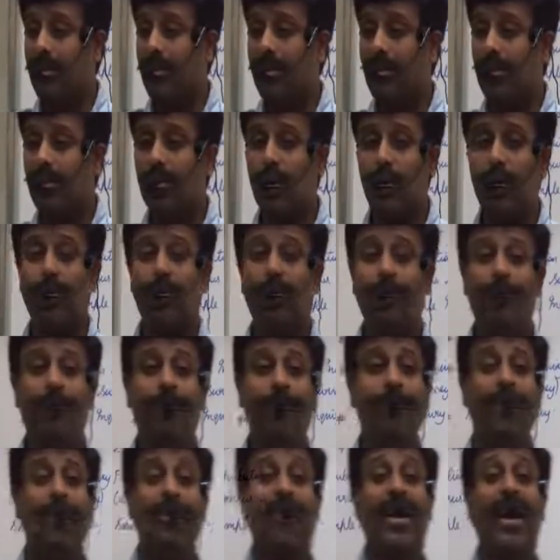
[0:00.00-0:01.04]
So
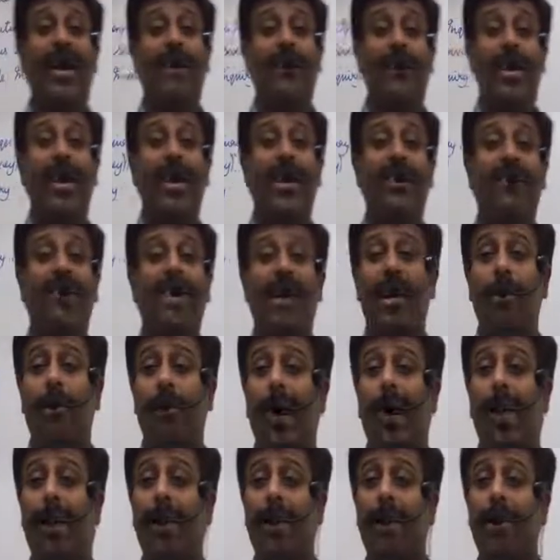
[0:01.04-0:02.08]
very, very difficult
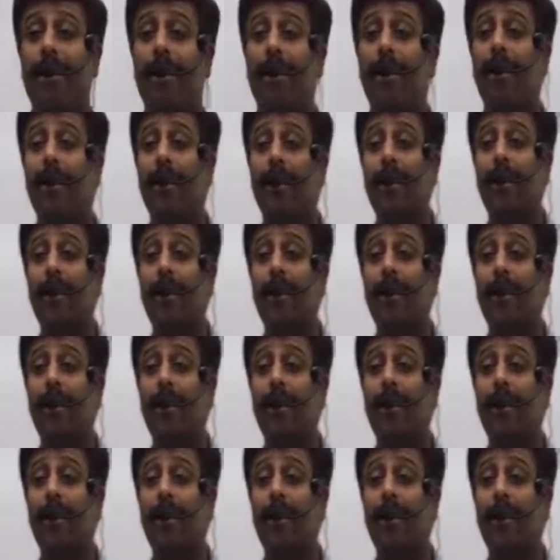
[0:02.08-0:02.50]
practically.